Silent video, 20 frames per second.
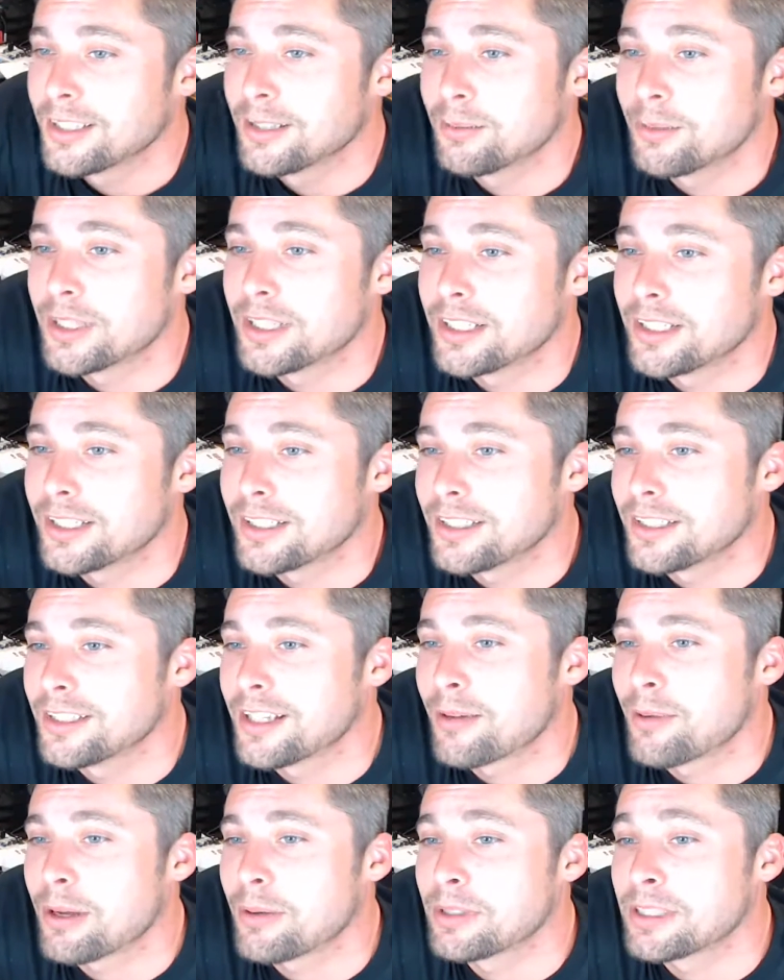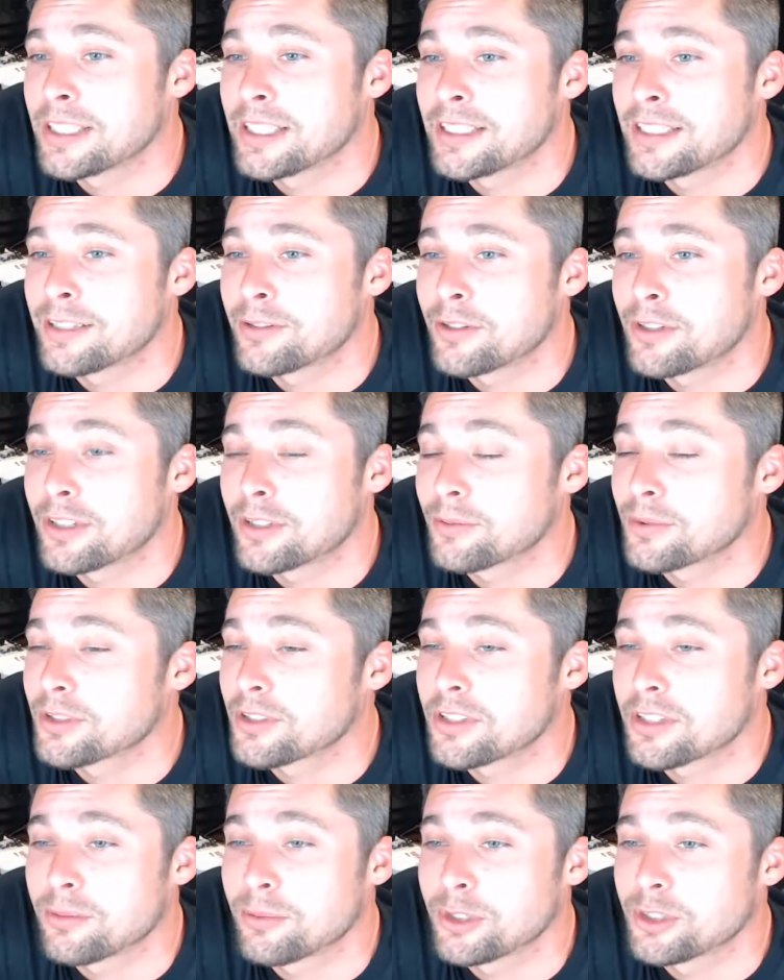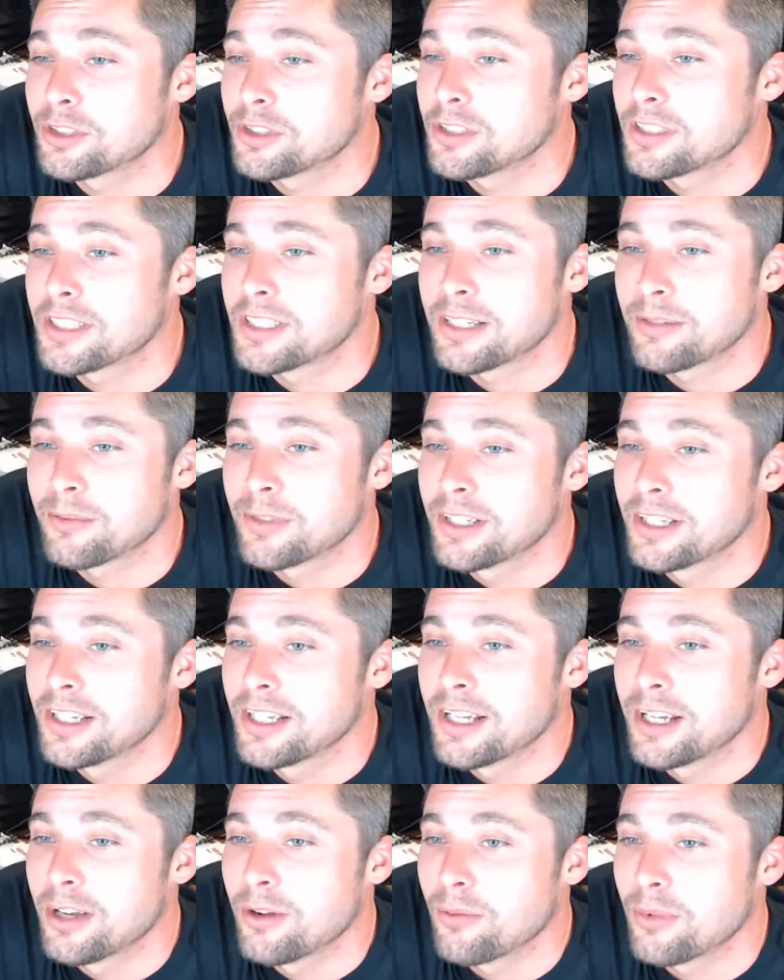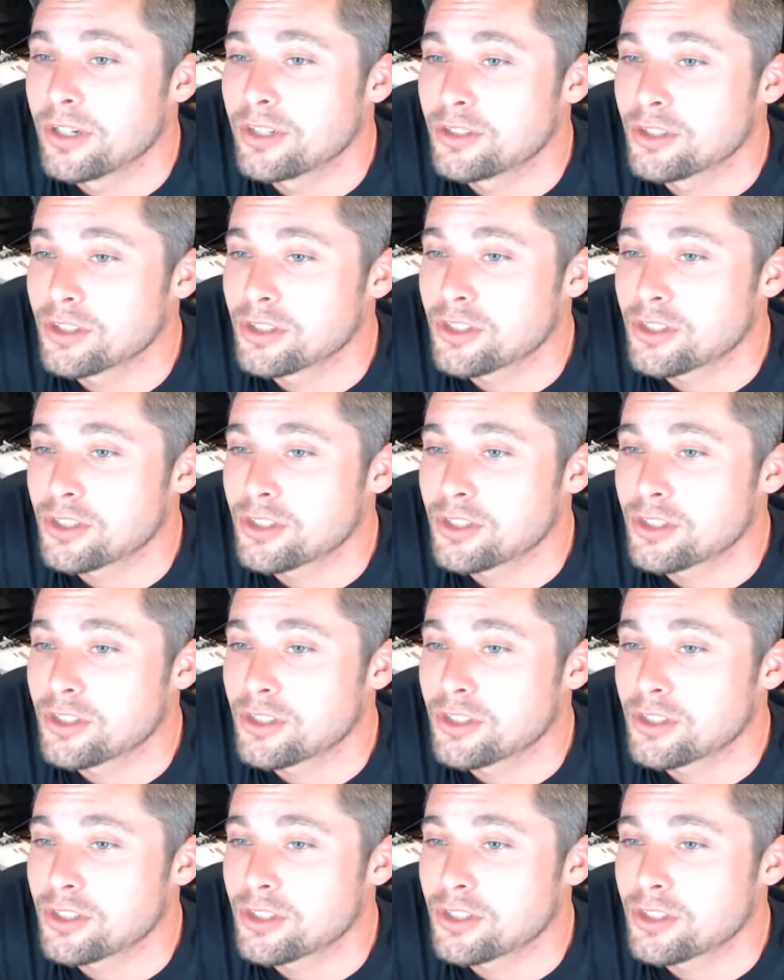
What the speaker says: But I might be saying that wrong. I'm sorry, I butchered your name. But just